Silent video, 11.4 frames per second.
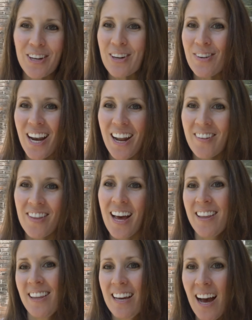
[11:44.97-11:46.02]
You know, none of
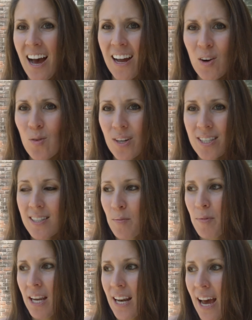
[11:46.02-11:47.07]
that. Like, I don't want
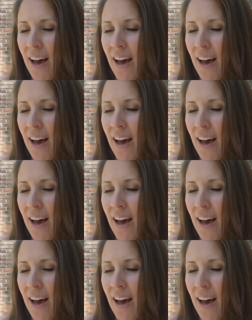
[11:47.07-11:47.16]
somebody to